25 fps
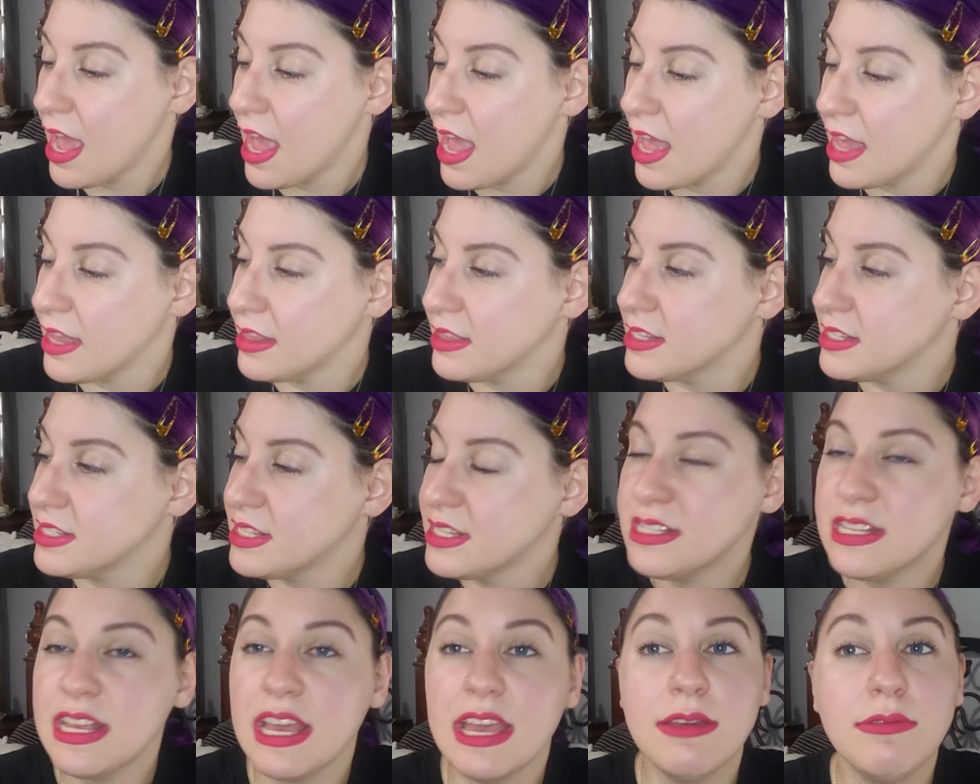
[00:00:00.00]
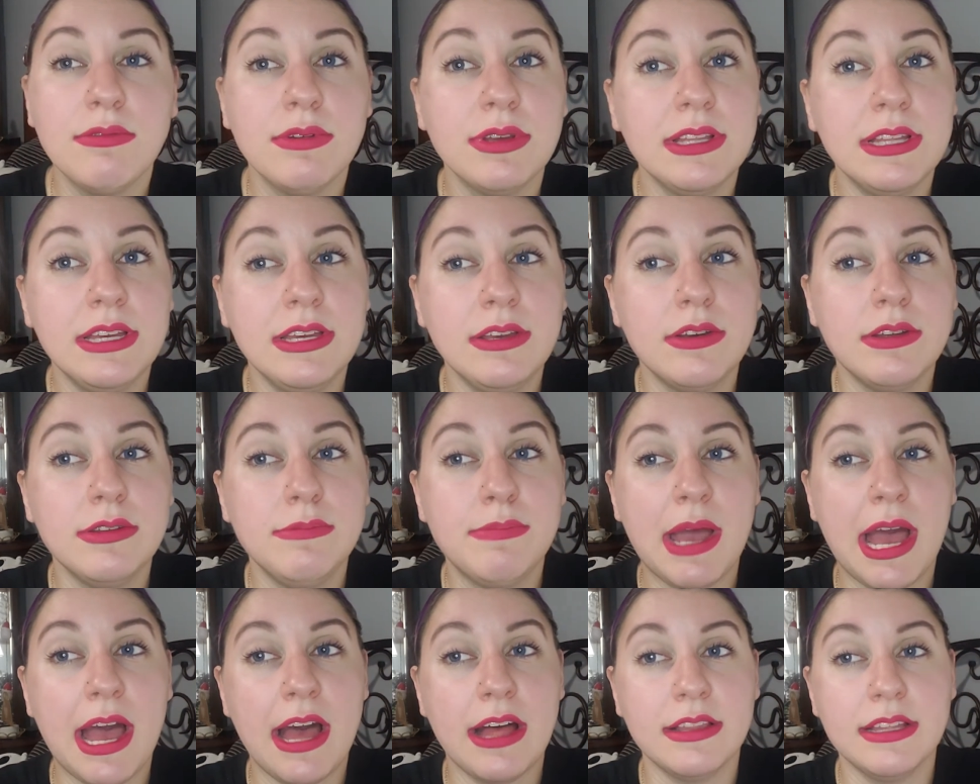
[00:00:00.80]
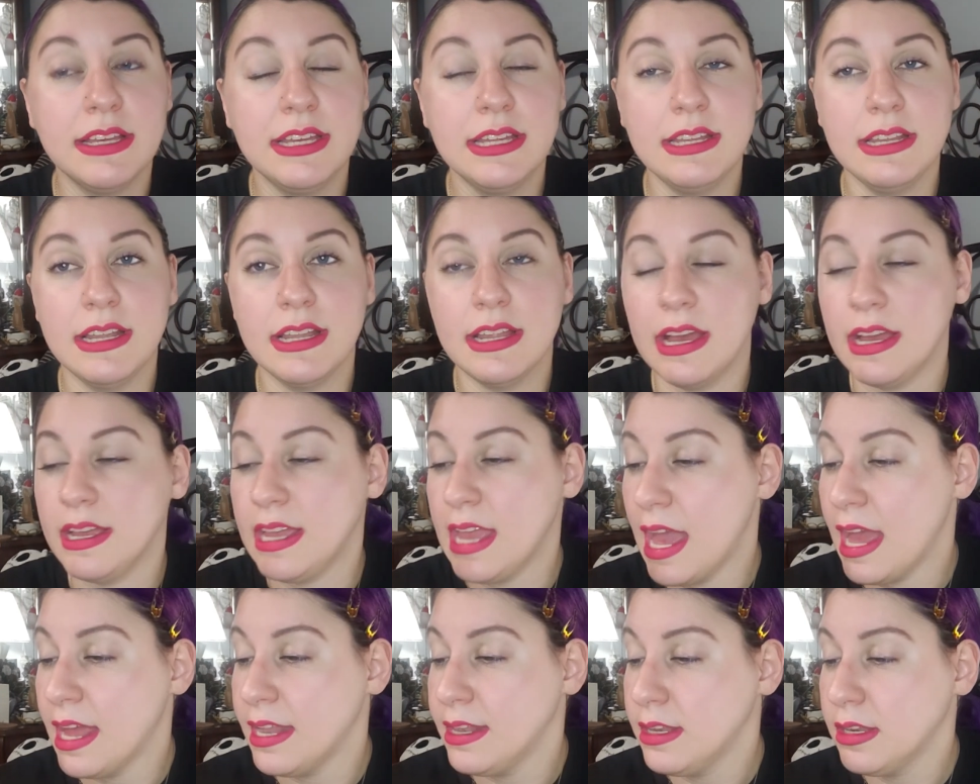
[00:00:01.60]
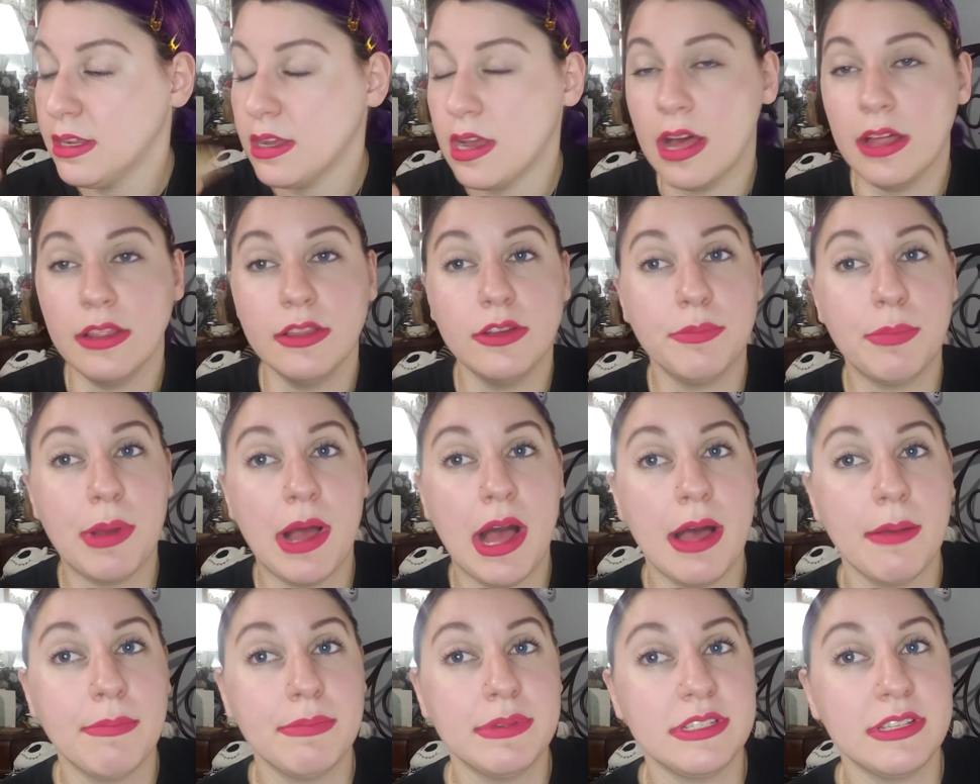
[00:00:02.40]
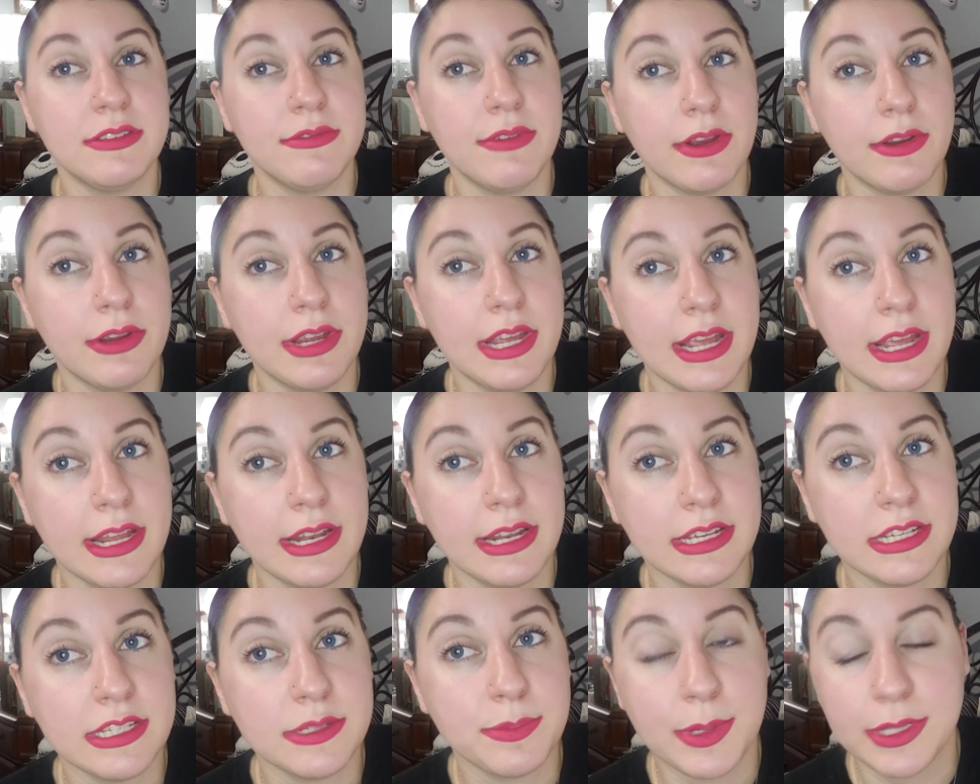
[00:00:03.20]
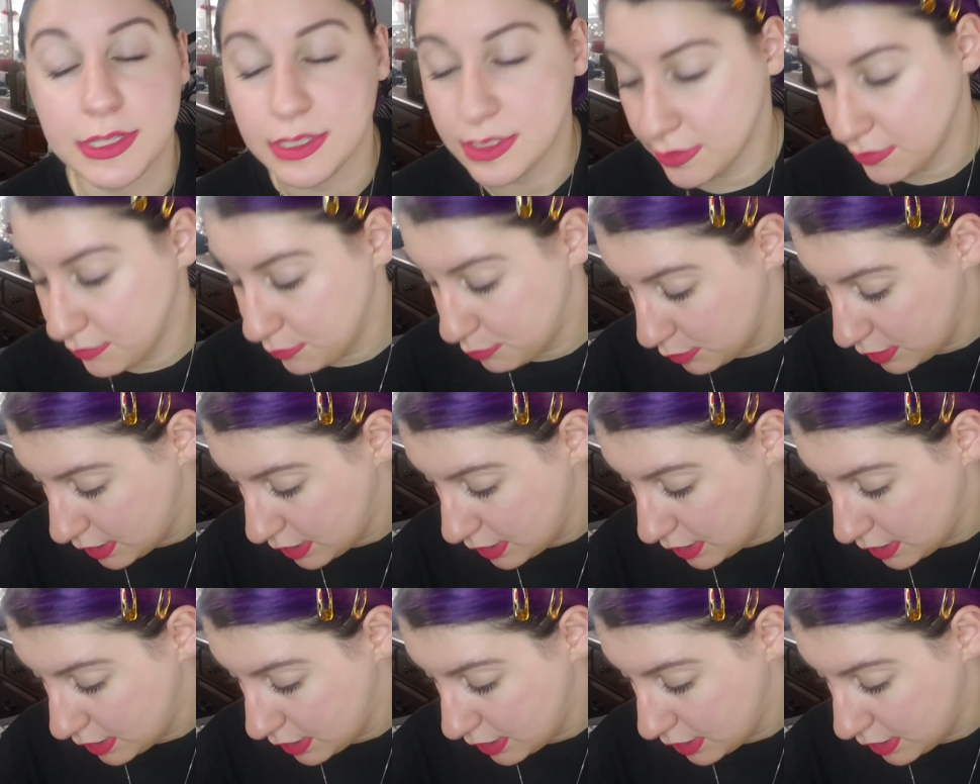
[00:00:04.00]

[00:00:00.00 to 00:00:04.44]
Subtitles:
And this is a really good palette. Again, ColourPop is a very inexpensive